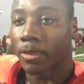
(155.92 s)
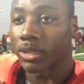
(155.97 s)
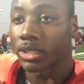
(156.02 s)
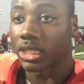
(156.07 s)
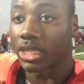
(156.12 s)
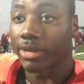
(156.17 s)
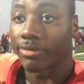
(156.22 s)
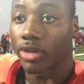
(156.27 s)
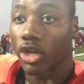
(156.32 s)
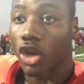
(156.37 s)

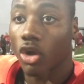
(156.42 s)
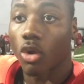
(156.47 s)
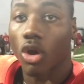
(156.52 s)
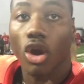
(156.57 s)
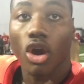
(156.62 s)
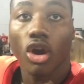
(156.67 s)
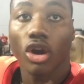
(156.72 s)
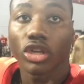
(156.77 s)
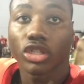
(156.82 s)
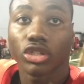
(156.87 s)
just even
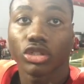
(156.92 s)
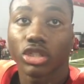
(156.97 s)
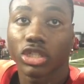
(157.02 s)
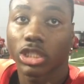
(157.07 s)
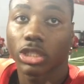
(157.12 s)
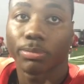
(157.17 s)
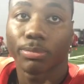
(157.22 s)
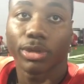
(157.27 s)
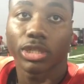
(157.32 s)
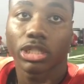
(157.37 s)
going hard. So
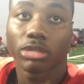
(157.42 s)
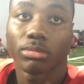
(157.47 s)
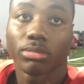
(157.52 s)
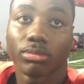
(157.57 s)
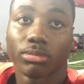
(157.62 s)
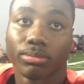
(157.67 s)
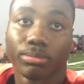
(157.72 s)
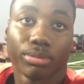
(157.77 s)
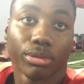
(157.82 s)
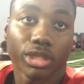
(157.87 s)
just to push him
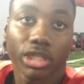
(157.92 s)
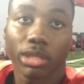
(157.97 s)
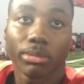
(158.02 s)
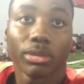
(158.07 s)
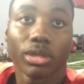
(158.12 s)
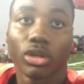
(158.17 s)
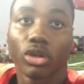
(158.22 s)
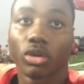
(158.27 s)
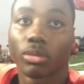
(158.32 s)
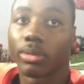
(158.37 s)

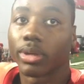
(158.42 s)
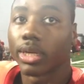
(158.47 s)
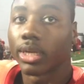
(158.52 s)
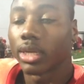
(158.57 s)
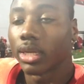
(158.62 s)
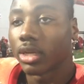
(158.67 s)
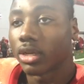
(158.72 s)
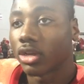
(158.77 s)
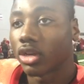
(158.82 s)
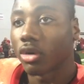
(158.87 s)
a little bit,
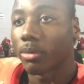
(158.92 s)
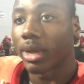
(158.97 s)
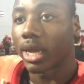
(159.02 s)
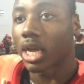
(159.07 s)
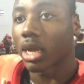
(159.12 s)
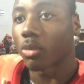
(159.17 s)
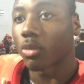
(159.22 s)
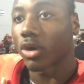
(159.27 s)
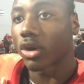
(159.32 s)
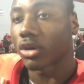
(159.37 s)
you know, make
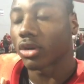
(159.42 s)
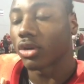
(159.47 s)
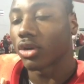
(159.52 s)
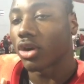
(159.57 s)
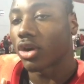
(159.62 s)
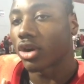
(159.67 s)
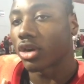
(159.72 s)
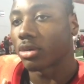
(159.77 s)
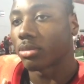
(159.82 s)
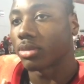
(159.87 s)
him work a
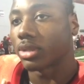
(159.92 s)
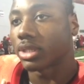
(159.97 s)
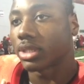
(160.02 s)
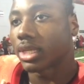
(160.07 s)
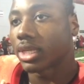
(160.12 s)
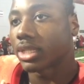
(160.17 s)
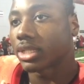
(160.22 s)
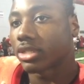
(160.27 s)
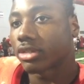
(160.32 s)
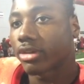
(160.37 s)
little harder. But
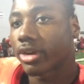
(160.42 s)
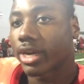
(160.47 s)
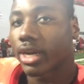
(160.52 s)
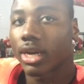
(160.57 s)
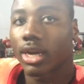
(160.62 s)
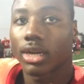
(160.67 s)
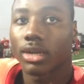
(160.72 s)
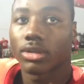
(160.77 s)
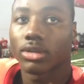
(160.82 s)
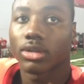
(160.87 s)
Zeke is a great
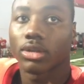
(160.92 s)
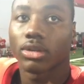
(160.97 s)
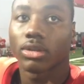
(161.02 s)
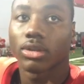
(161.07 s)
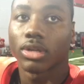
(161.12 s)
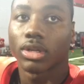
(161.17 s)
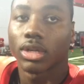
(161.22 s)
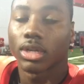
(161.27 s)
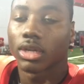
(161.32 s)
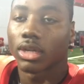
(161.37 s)
guy, you know.
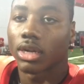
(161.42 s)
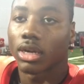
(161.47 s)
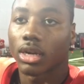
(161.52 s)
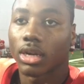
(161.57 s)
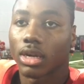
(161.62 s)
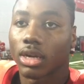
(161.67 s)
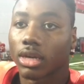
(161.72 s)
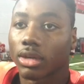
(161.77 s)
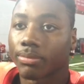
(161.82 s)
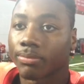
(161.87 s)

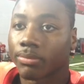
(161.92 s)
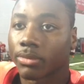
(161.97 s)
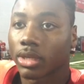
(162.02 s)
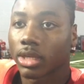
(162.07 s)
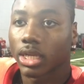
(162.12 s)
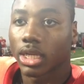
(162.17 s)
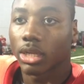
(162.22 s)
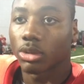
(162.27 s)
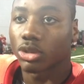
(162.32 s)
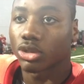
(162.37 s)

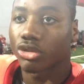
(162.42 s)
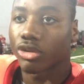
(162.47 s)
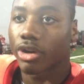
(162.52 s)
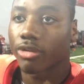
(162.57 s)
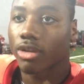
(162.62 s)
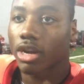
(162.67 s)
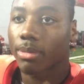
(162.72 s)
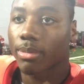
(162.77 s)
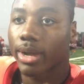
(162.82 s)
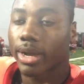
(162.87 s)
He was a great
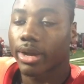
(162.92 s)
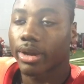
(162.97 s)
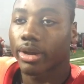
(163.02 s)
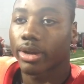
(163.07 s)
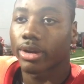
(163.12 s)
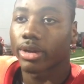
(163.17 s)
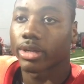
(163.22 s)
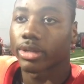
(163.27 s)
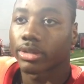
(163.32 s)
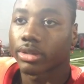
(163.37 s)
running back
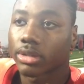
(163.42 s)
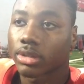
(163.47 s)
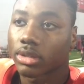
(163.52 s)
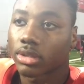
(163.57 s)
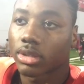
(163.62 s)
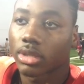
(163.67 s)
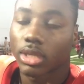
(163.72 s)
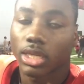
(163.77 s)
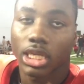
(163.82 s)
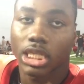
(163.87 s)
here, and
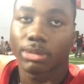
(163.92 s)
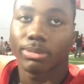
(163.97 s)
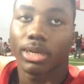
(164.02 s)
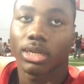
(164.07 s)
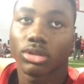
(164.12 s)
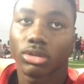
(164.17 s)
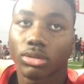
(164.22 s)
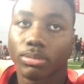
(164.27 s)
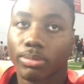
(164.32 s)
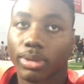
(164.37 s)
he's
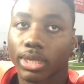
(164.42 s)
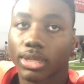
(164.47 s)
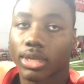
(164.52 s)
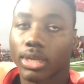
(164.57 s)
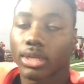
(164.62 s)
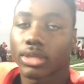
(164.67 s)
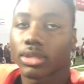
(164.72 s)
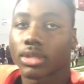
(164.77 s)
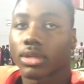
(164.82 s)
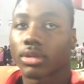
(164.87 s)
about to do big
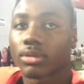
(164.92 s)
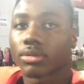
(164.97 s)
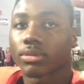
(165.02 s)
things now.